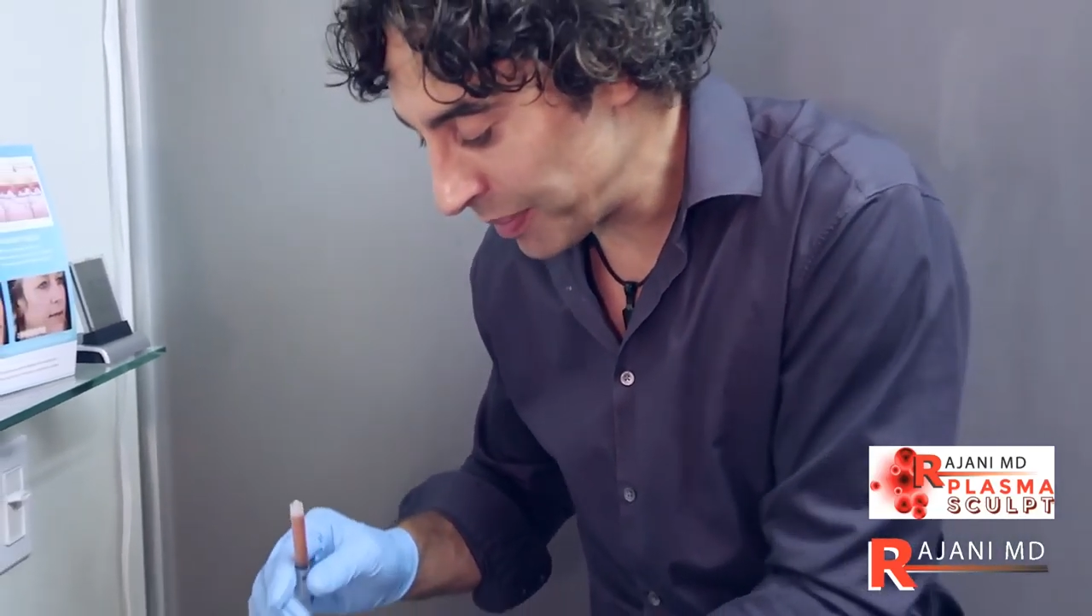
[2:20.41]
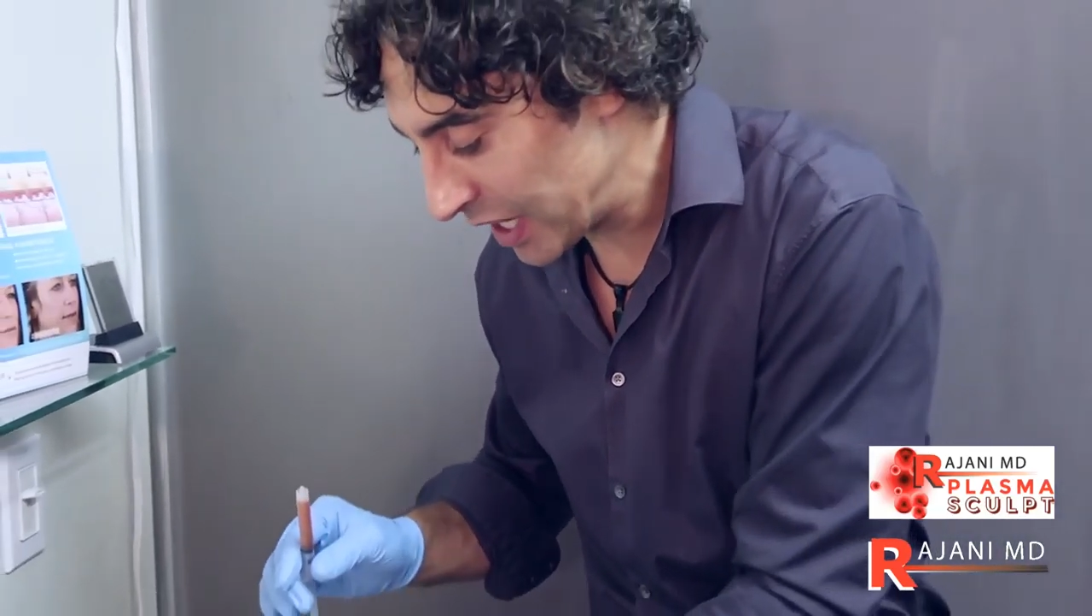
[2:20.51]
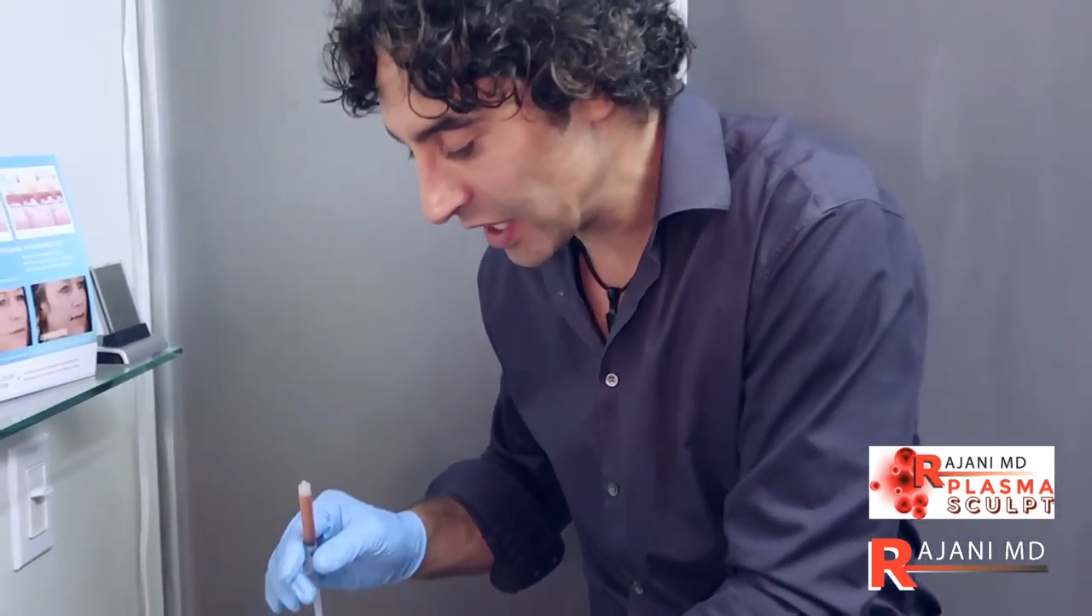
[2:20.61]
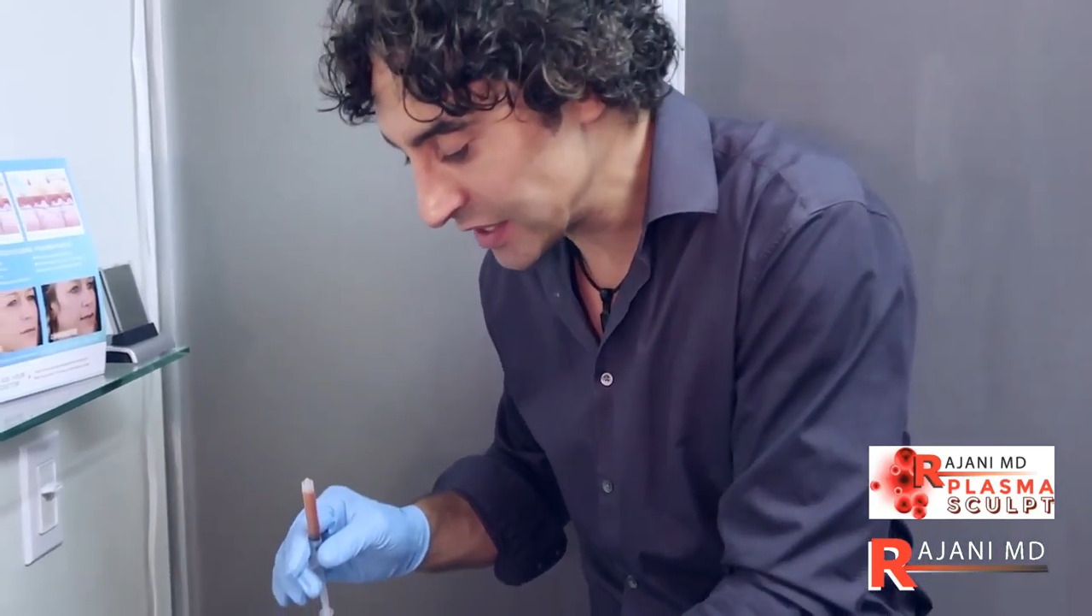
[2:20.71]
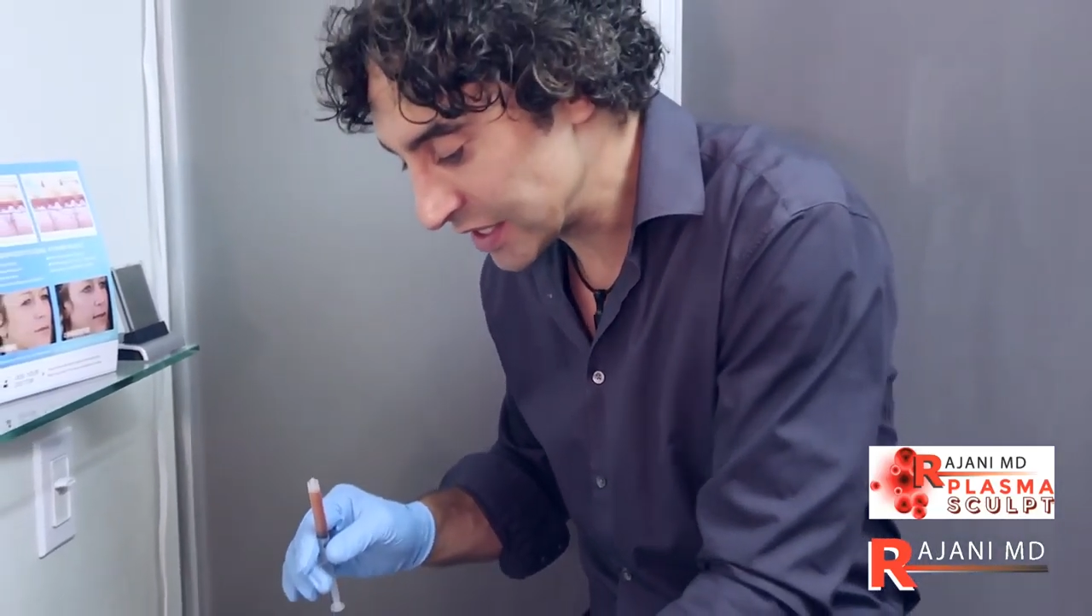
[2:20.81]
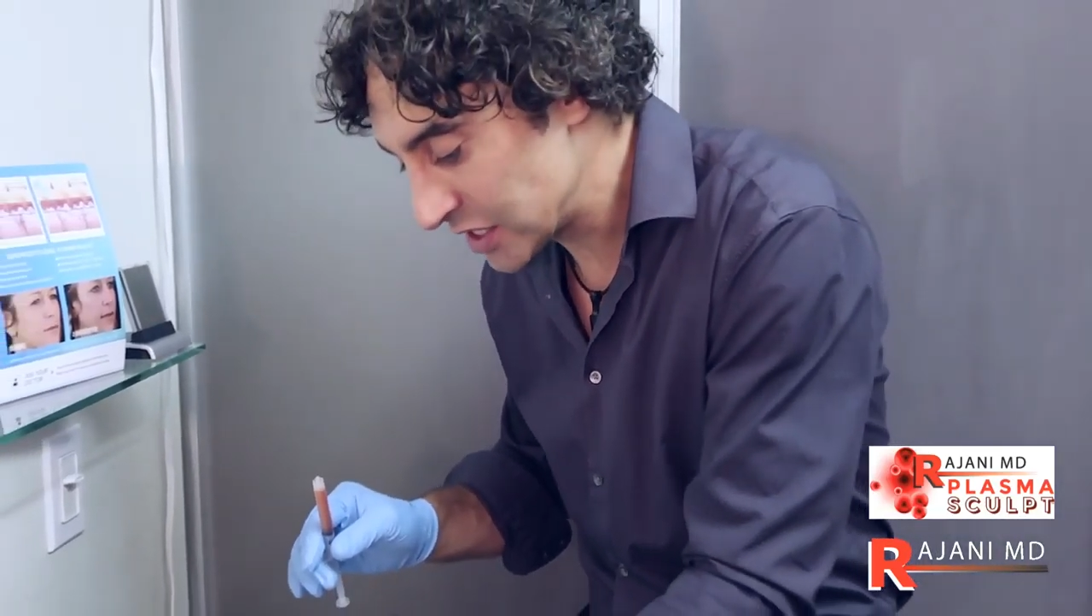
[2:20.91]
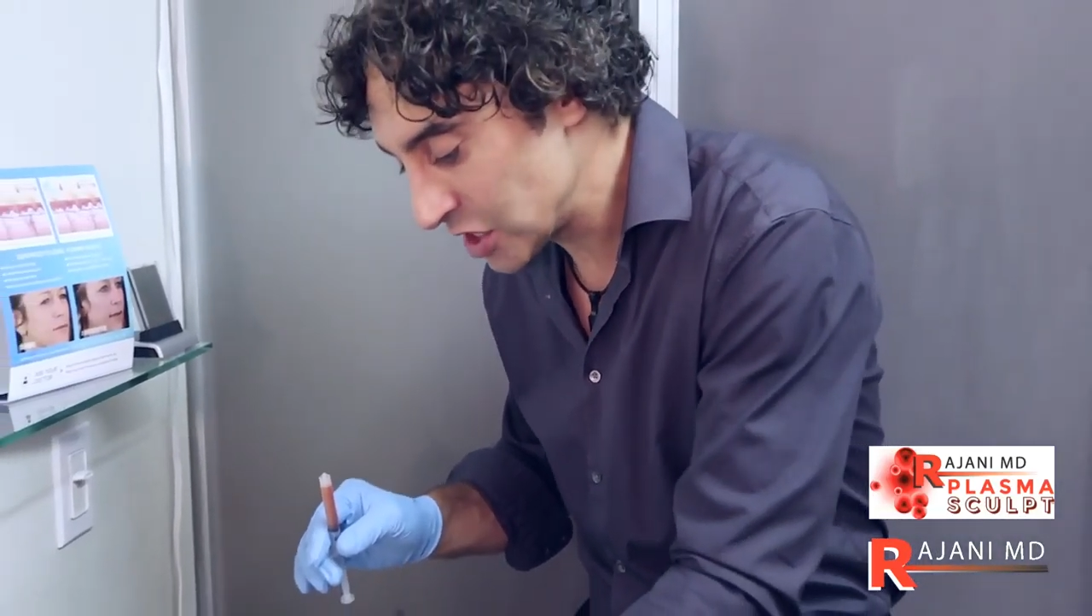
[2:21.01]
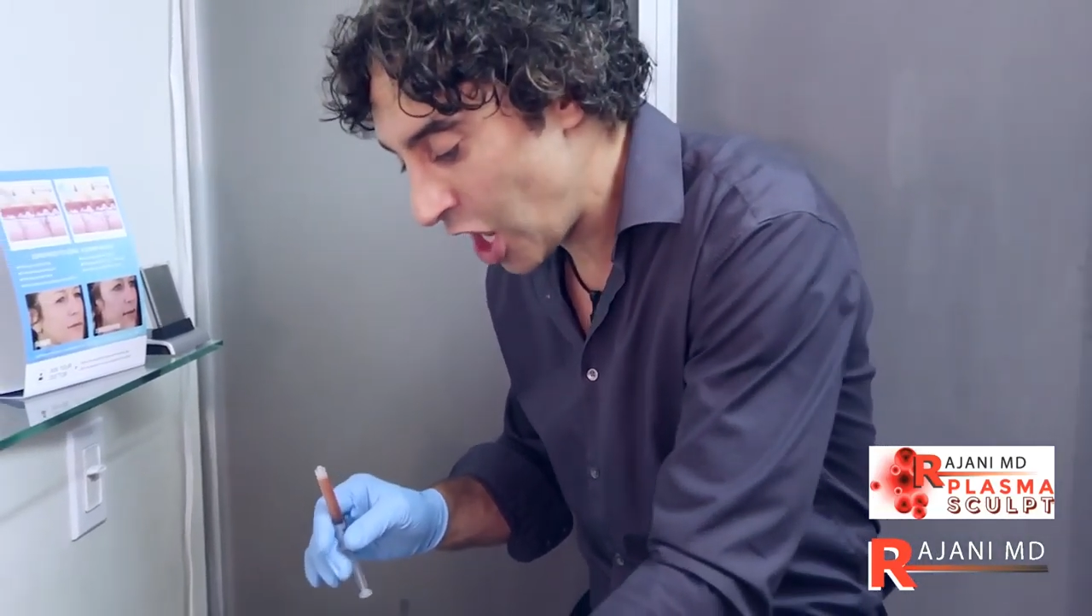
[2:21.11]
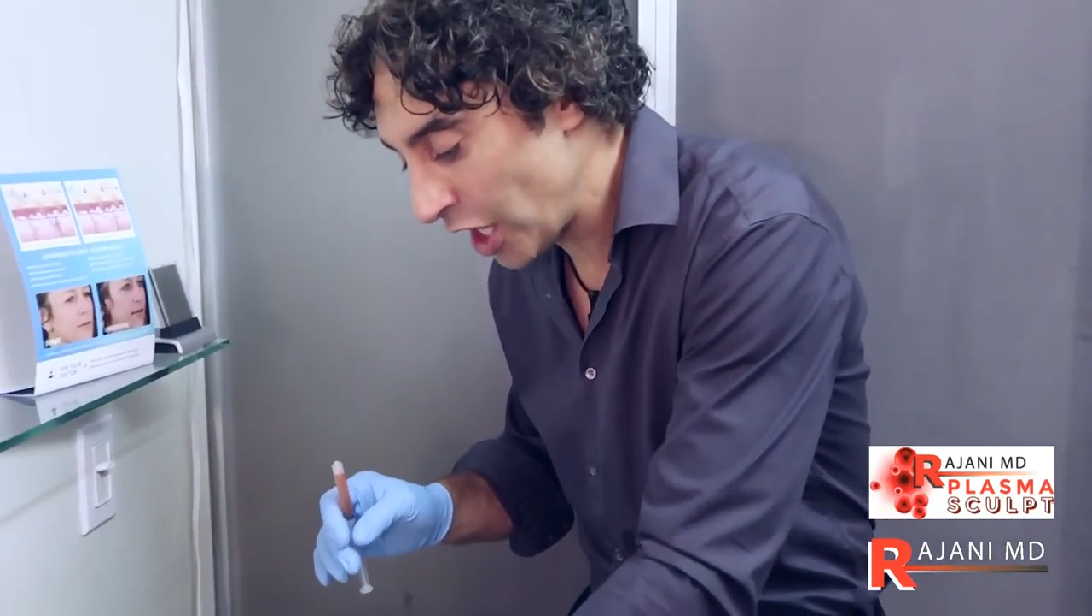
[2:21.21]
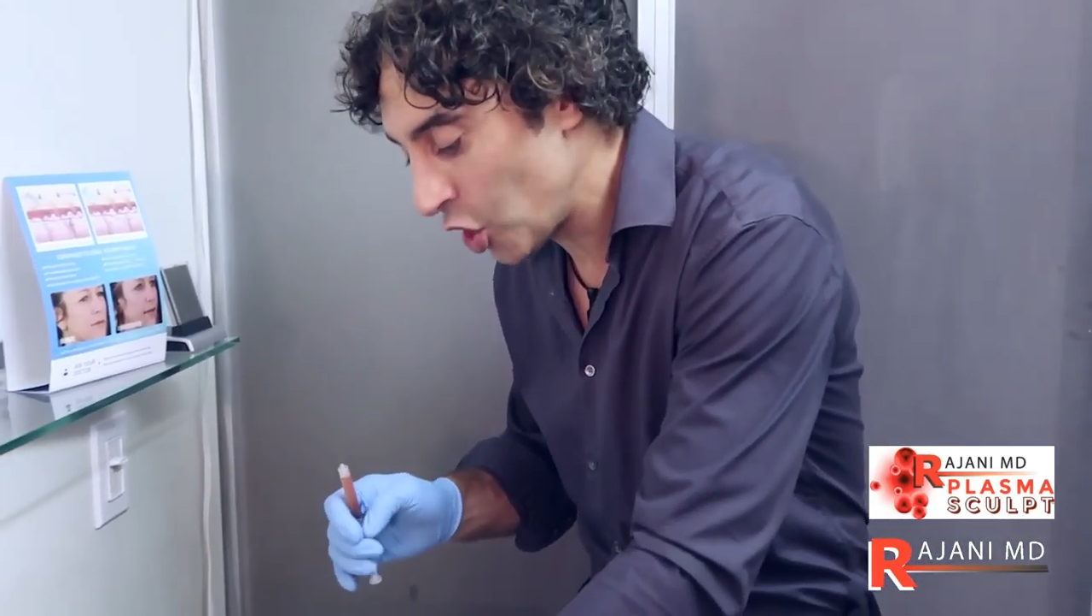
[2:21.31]
because it's
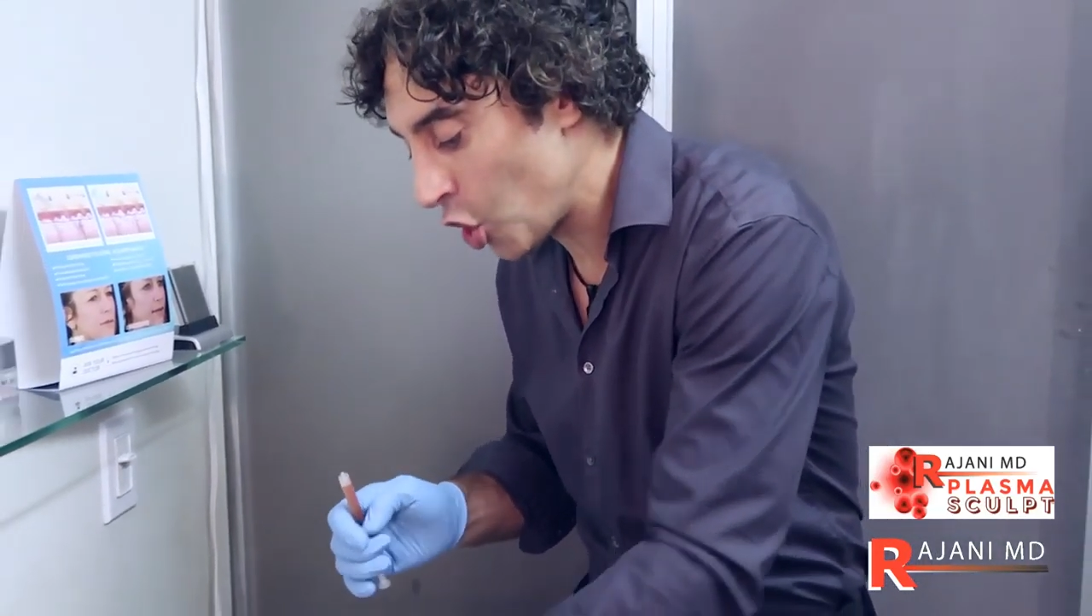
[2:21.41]
not